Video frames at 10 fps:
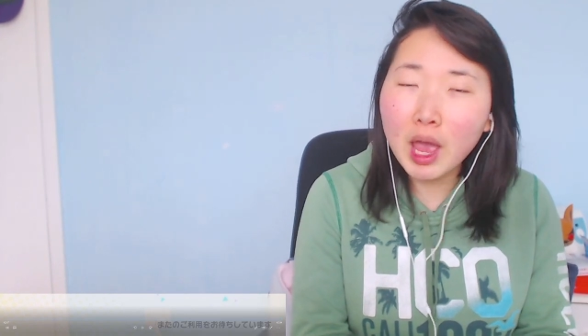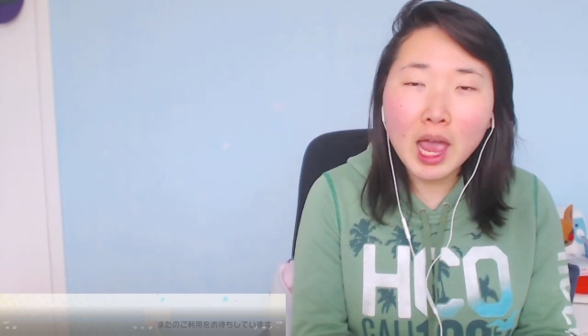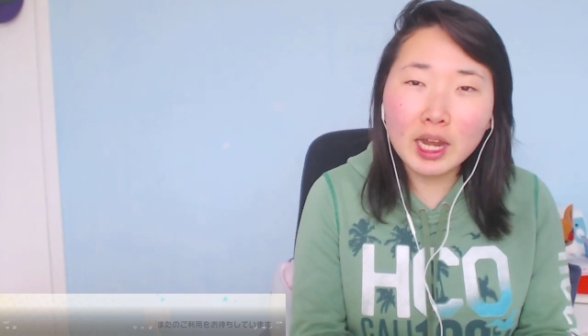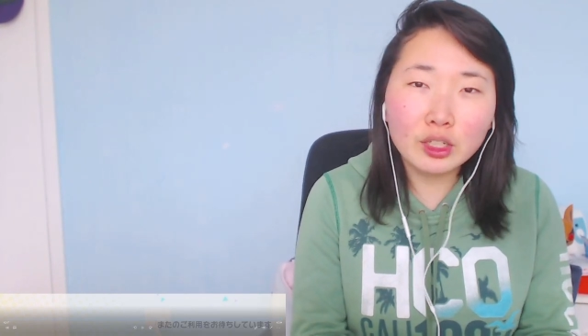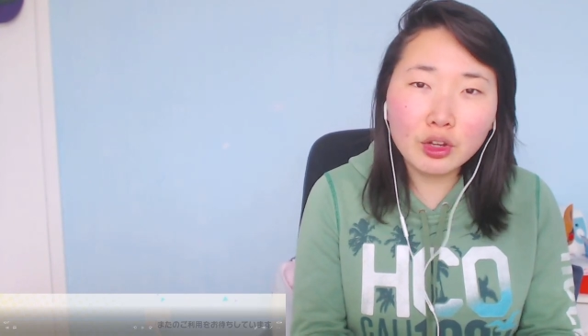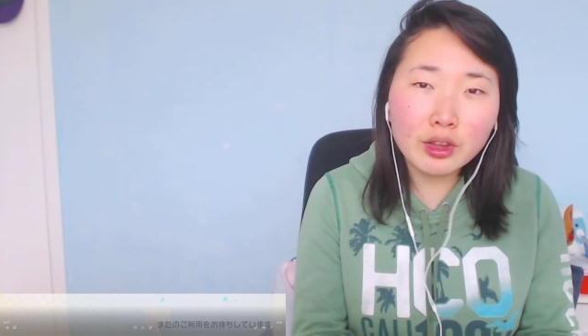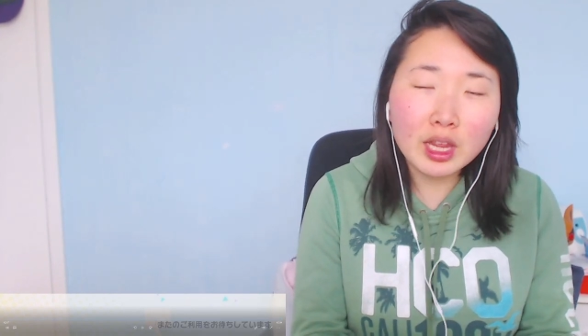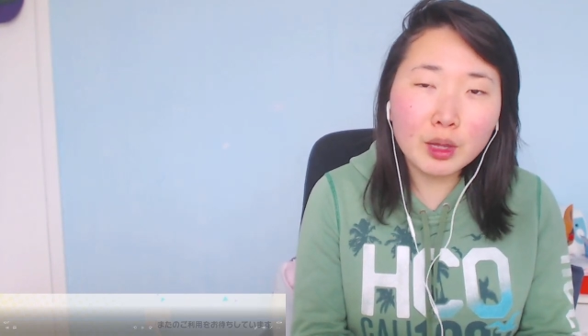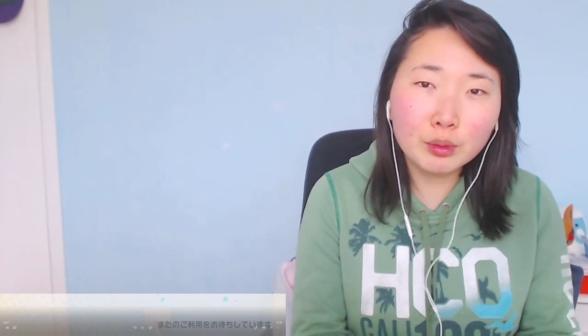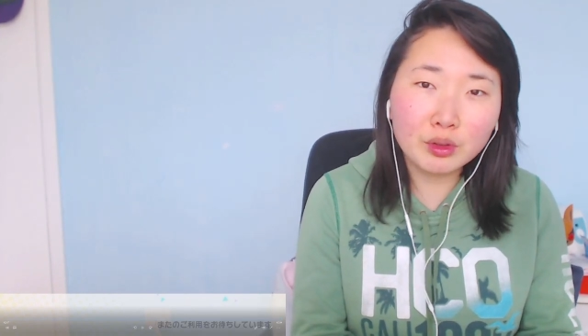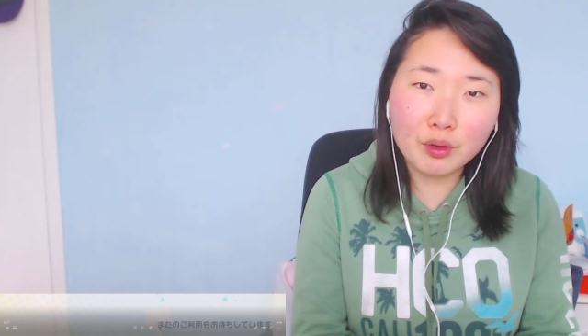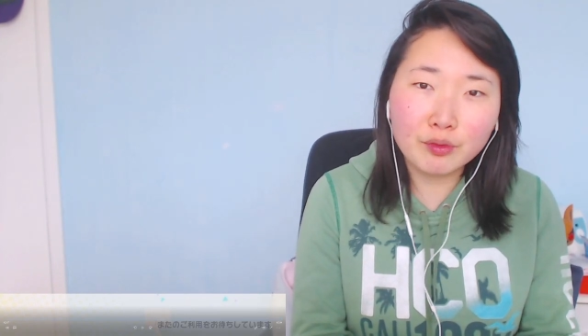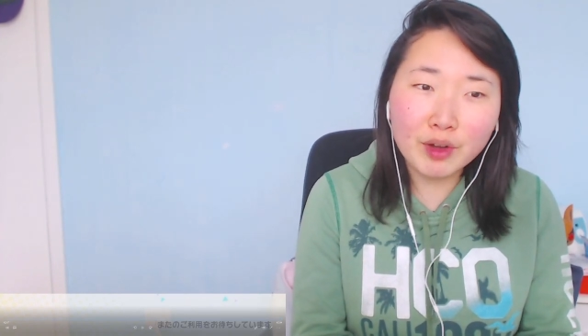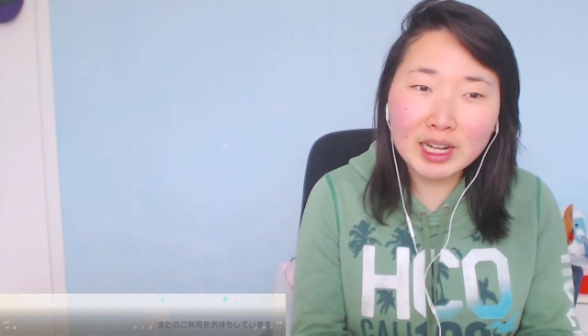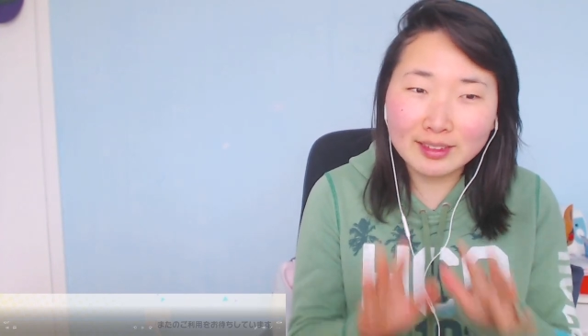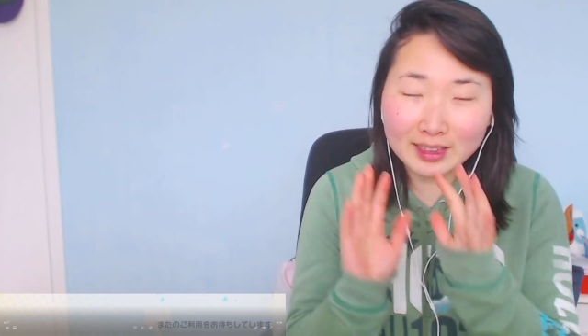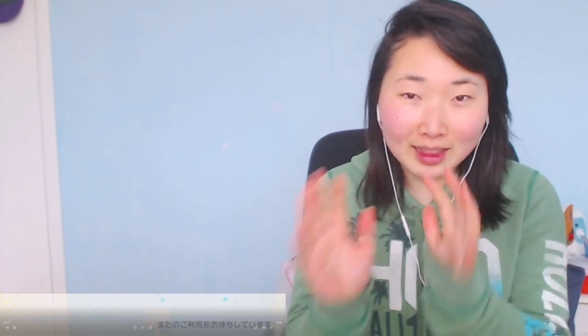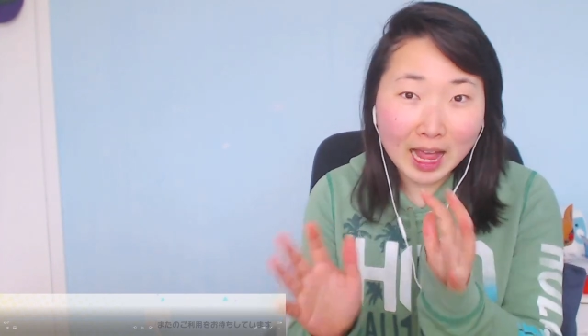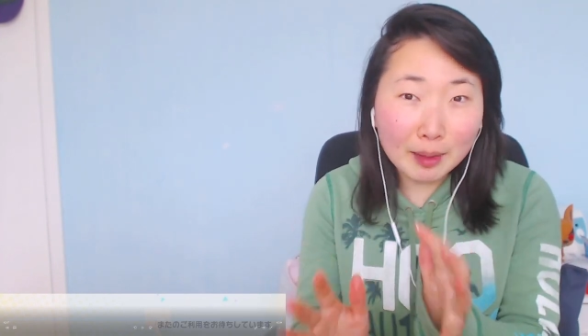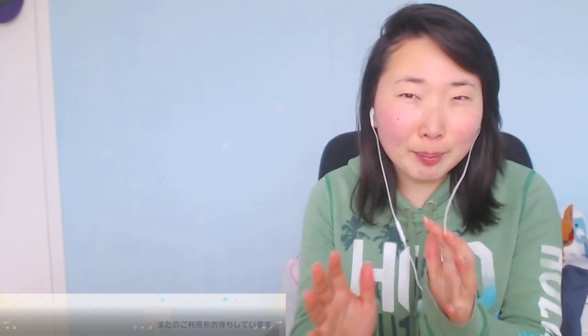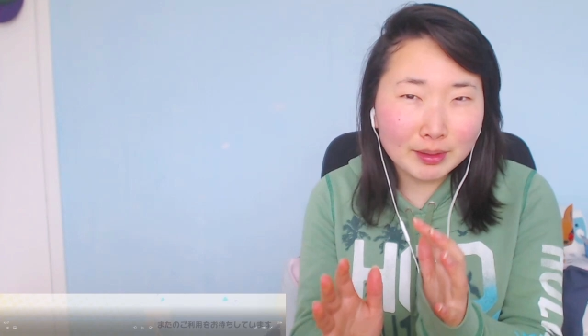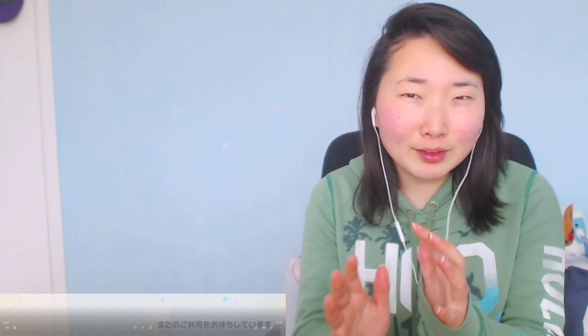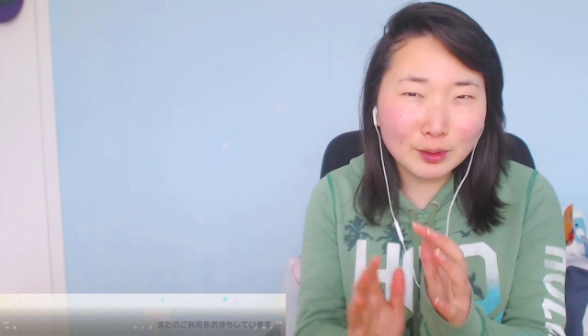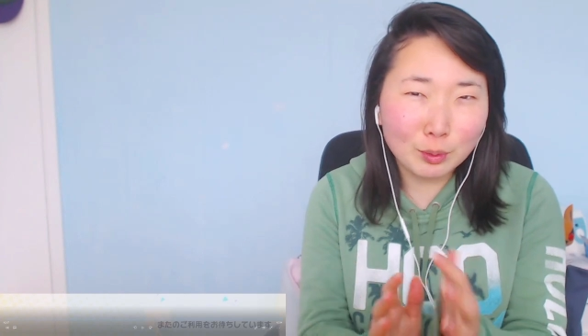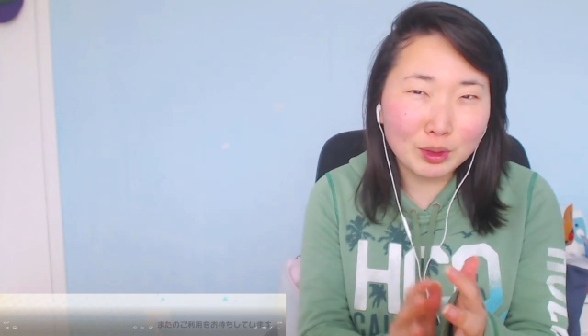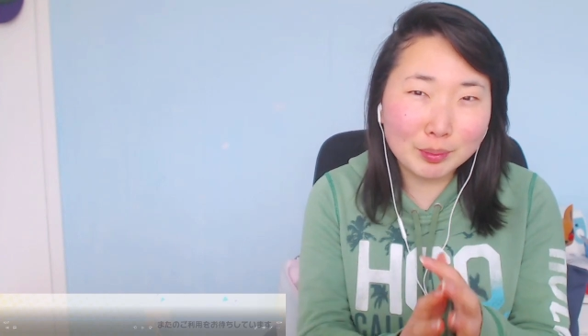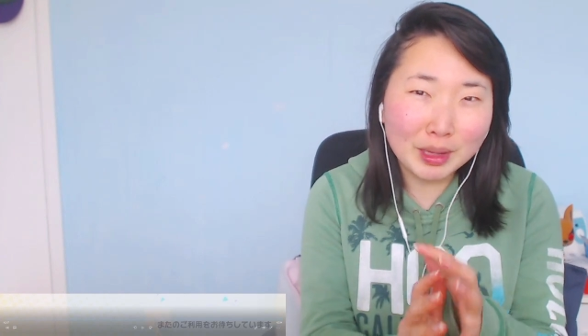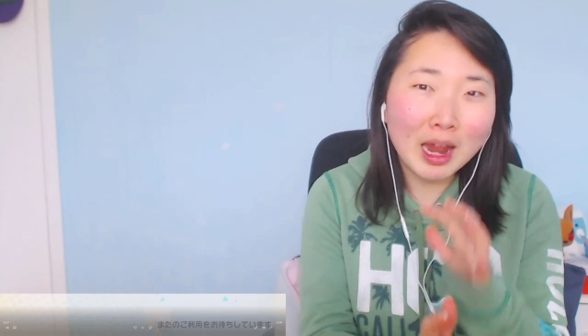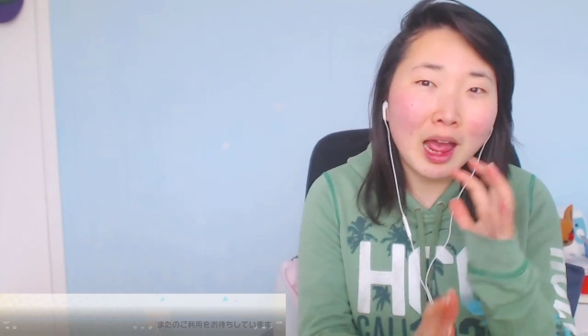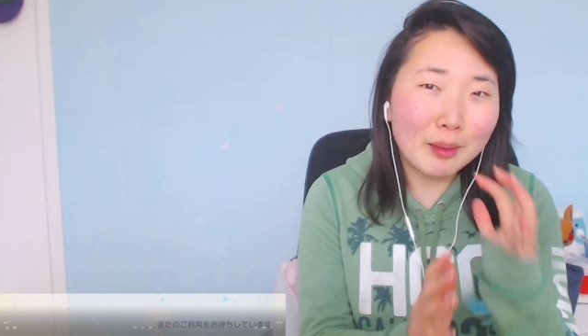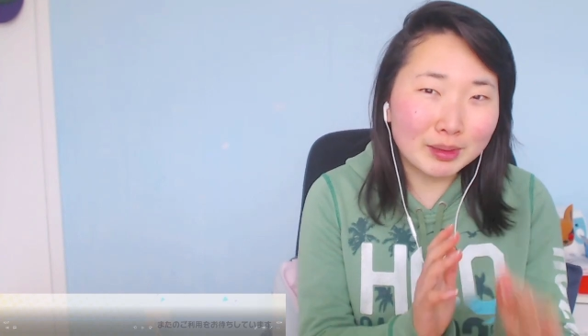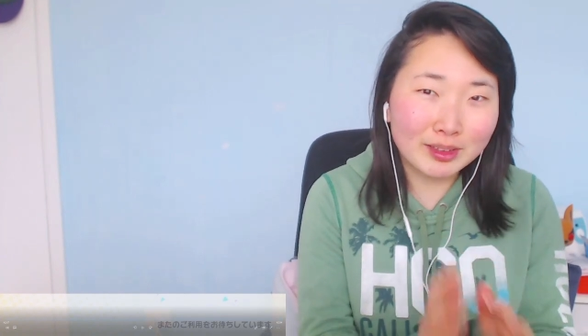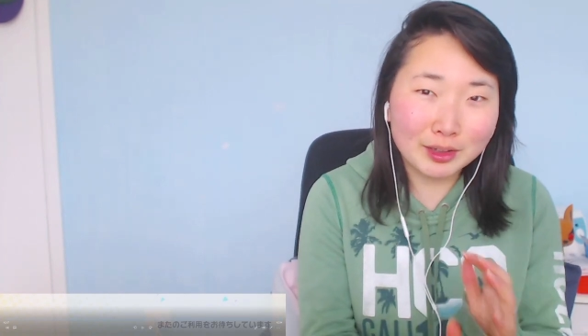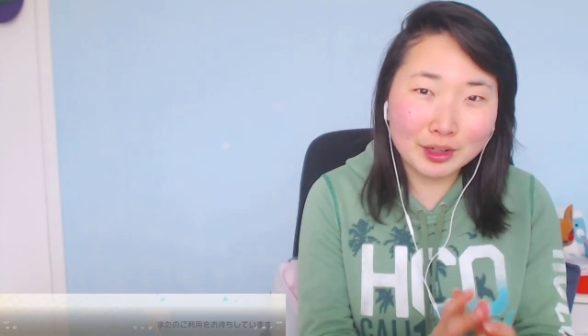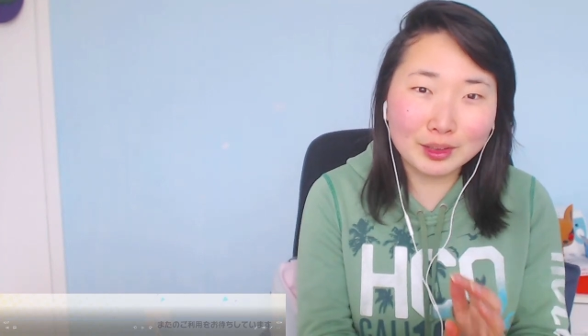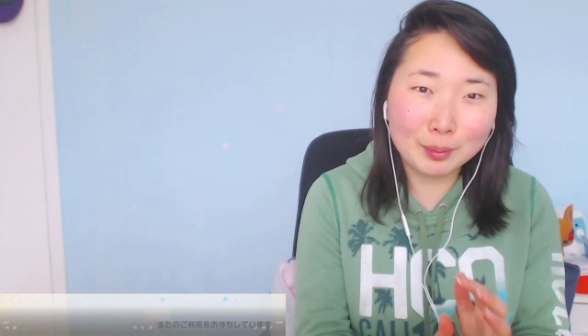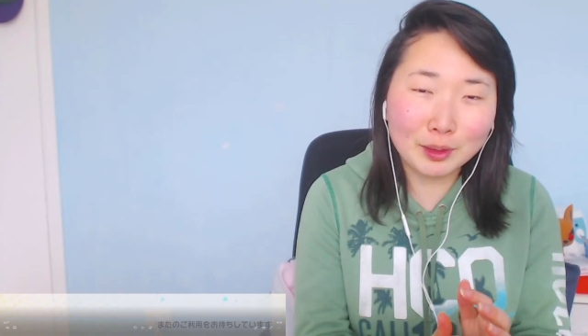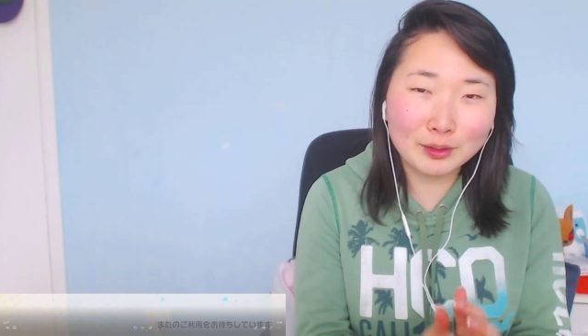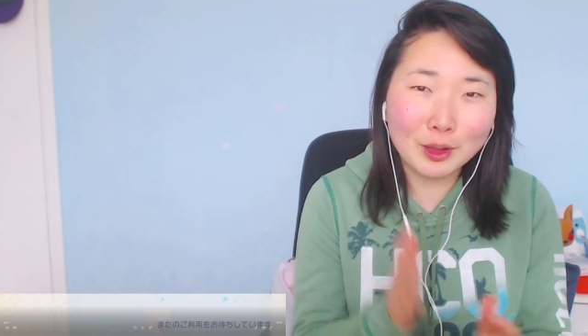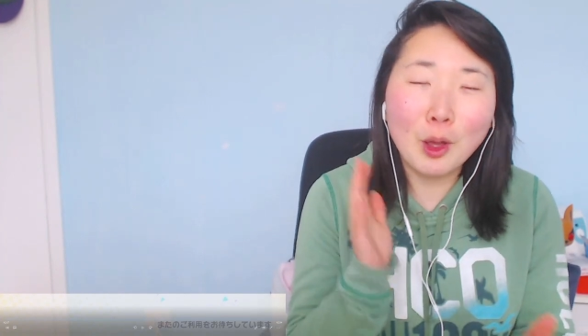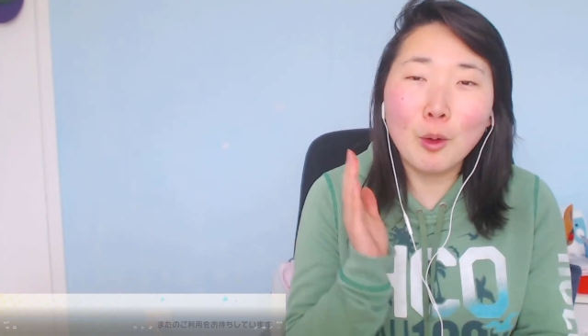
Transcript: and I don't think it was her friends, and that person's always been a mysterious person.